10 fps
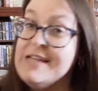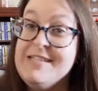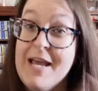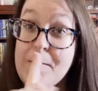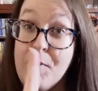
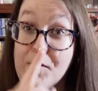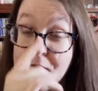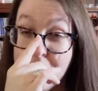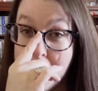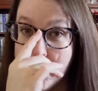say I bought it
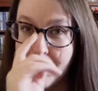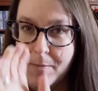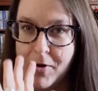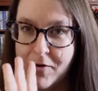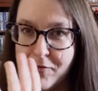for him. I
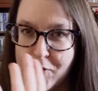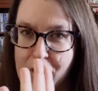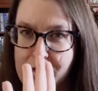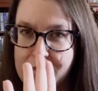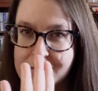bought it for
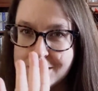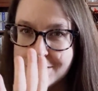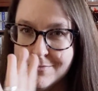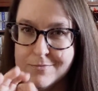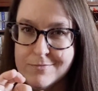us
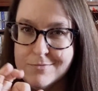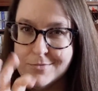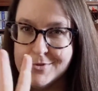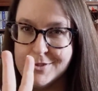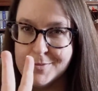
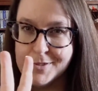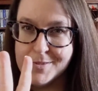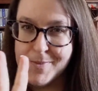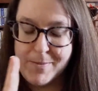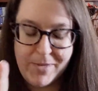just because
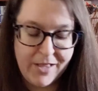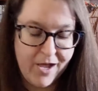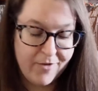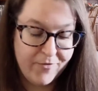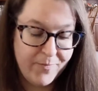it made me
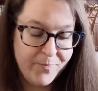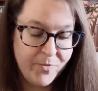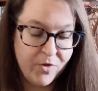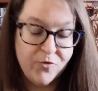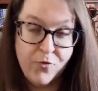laugh.
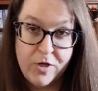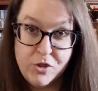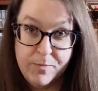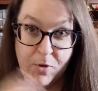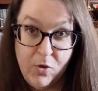It's
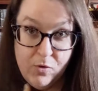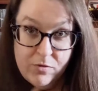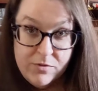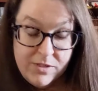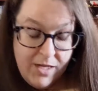Frederik
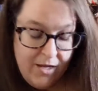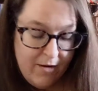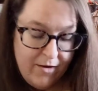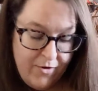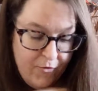Pohl. It's
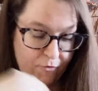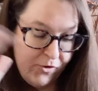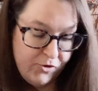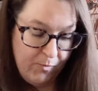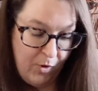again another
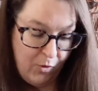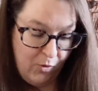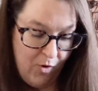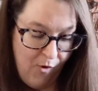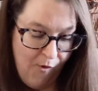Frederik
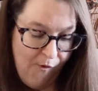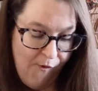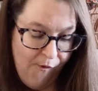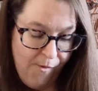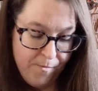Pohl.
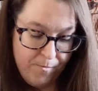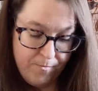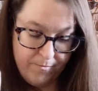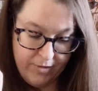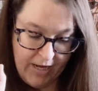
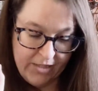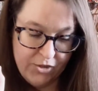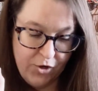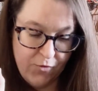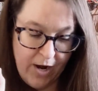Black
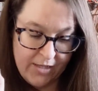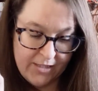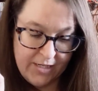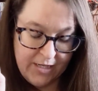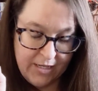Star
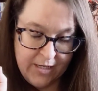Rising.